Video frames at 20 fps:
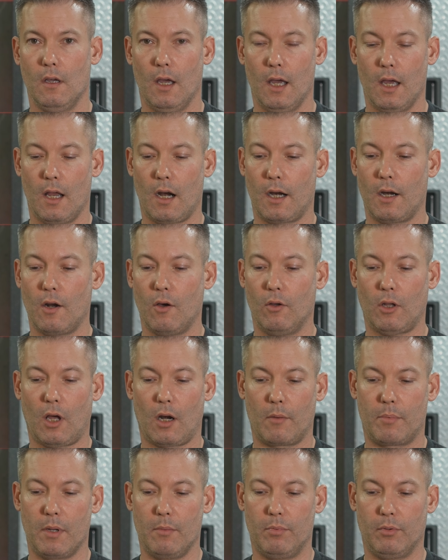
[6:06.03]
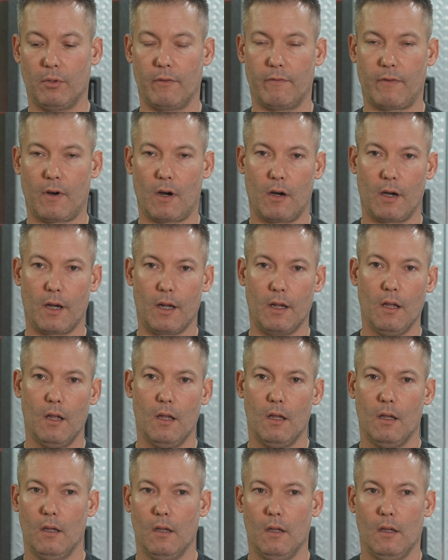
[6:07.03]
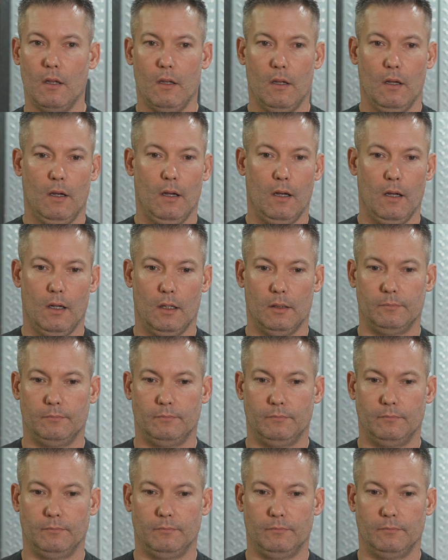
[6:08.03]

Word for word: And I know a lot of people are very, uh,